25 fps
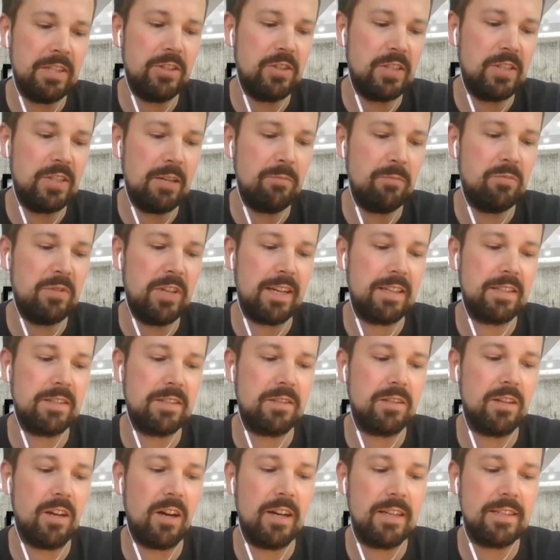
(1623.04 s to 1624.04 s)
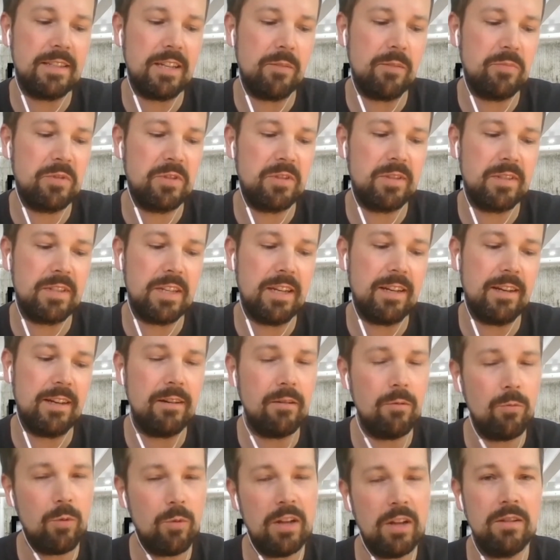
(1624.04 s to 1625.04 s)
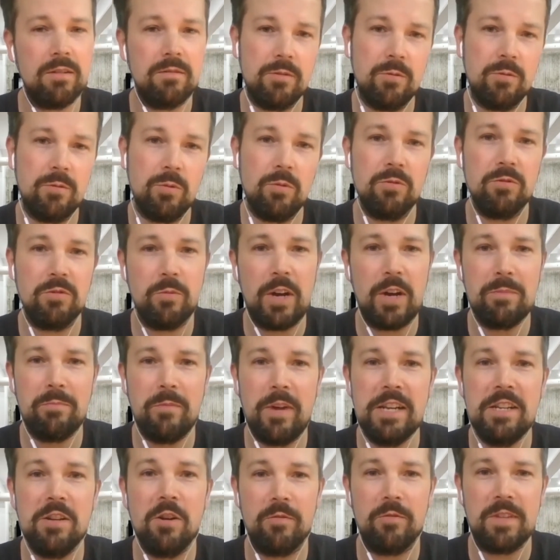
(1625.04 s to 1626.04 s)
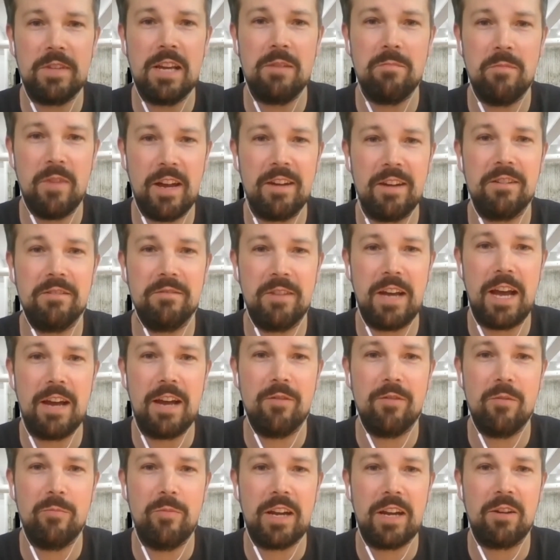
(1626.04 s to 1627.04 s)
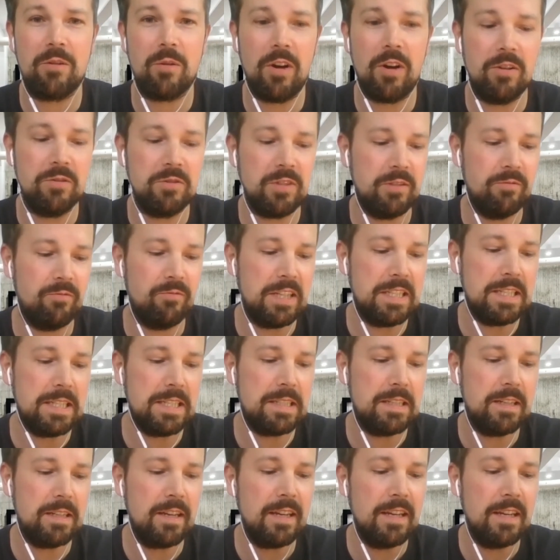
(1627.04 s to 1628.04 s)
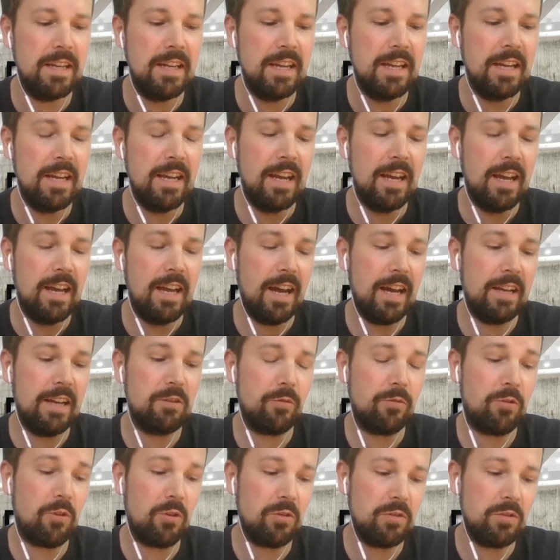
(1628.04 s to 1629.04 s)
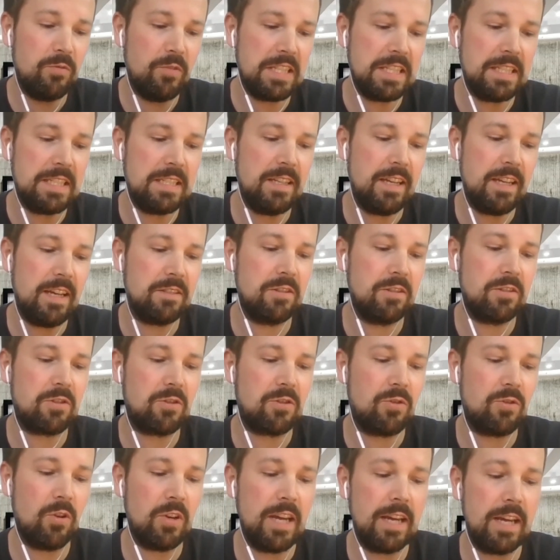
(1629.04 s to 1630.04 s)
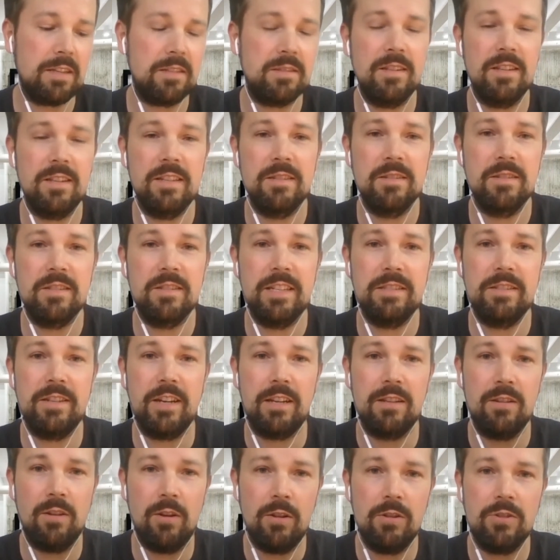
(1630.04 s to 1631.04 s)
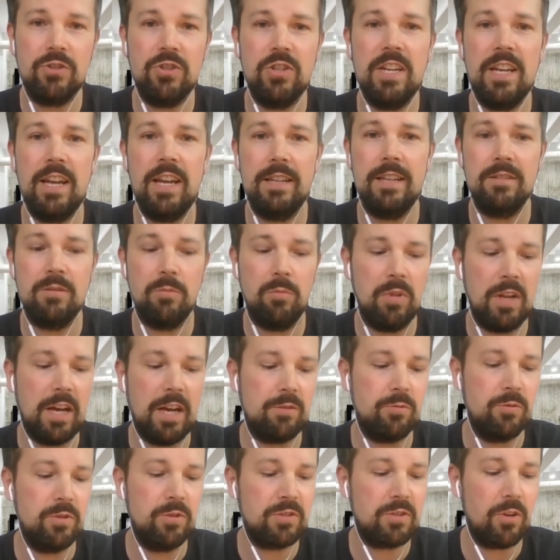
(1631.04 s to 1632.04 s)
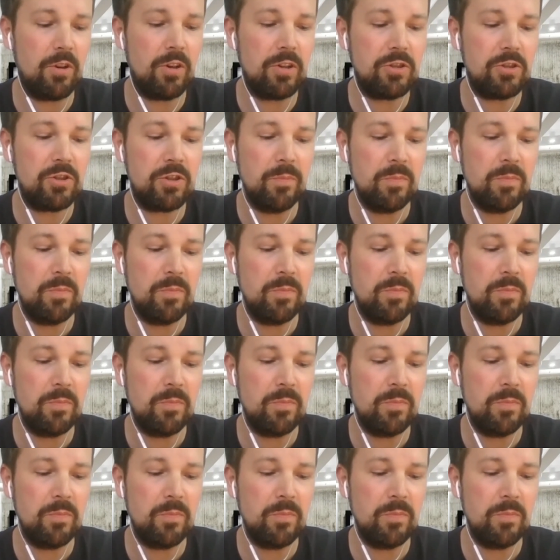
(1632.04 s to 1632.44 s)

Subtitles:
deep tech startups, well, quite many of them have a background in VTT, and of course VTT has a strong excellence in technology and applied research.